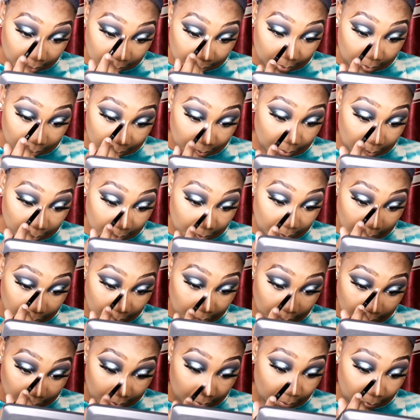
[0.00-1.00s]
and I'm
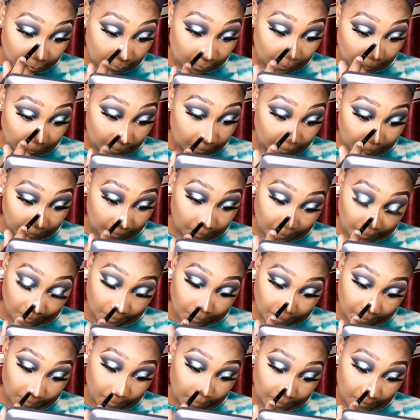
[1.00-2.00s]
going to try
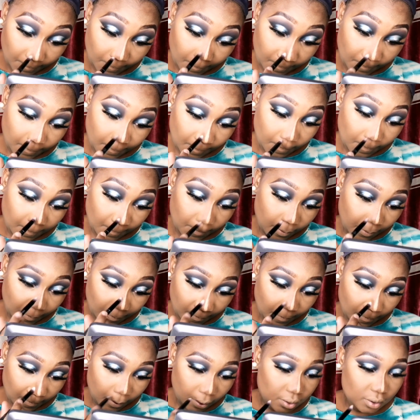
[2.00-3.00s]
and just
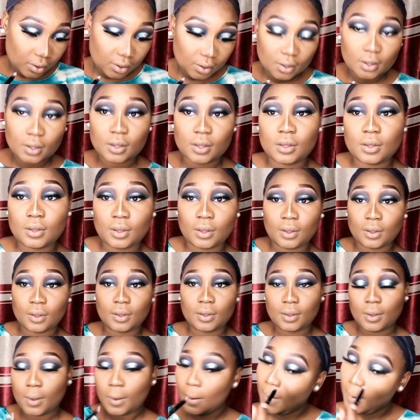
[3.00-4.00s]
blend it
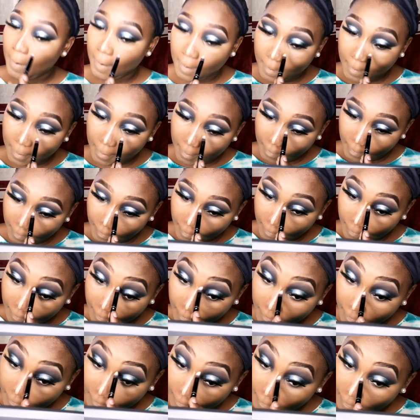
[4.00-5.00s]
out so that I don't
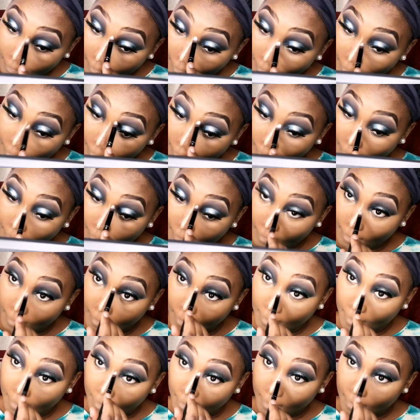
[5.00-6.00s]
look like I have
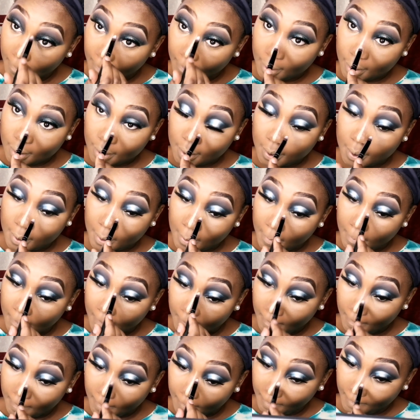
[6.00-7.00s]
black hair,
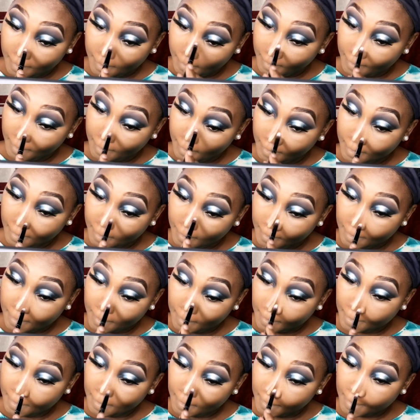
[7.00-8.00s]
I have white
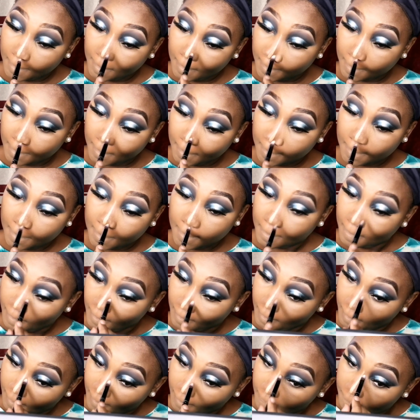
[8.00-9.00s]
hair. I don't want to
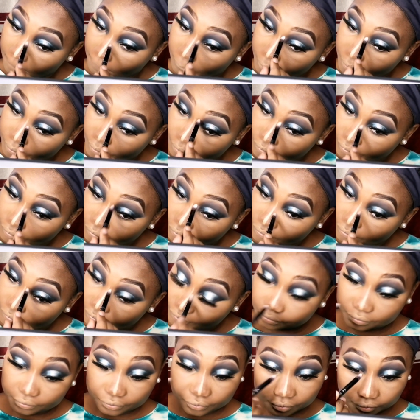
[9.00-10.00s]
look like that.
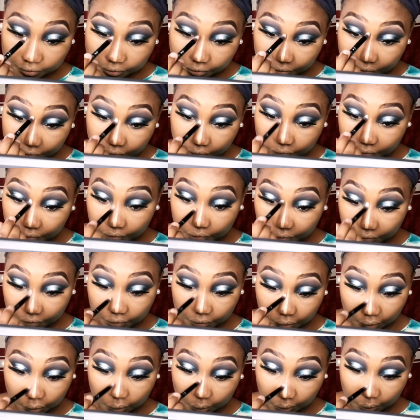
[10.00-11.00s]
So I'm gonna
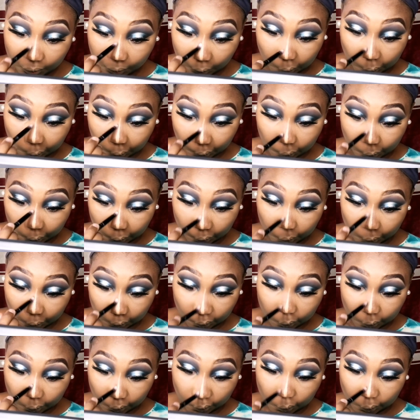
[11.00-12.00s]
take my time in
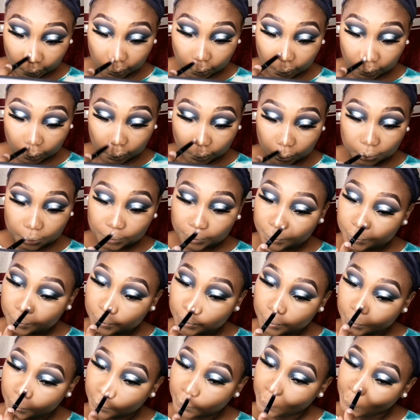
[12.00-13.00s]
blending. By
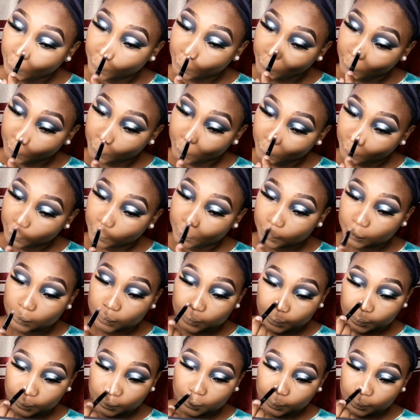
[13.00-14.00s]
the time that I'm
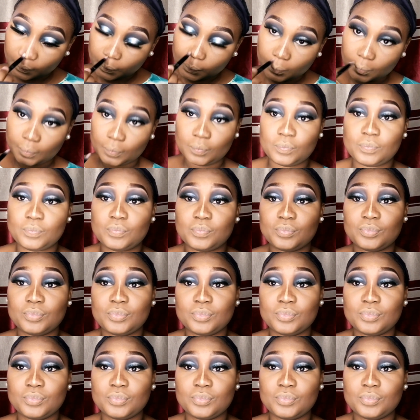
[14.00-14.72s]
applying the powder,